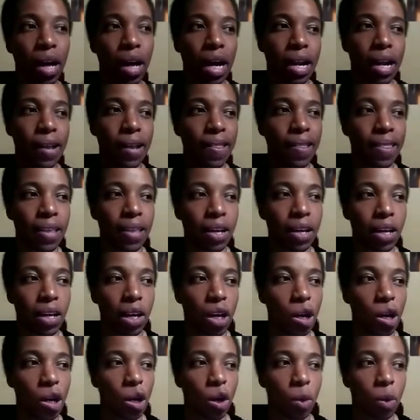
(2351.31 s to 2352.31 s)
kind of
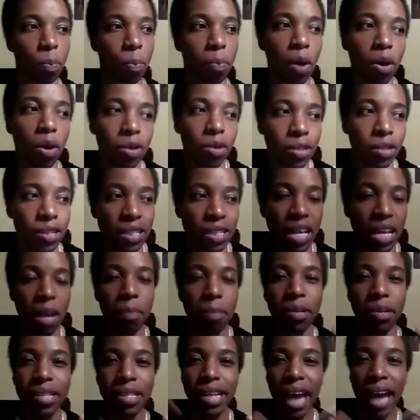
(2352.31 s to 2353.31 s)
the post thing,
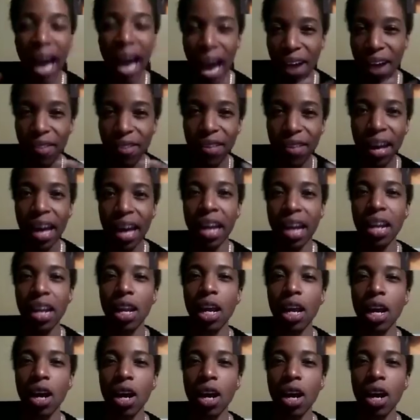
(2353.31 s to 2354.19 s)
but to have that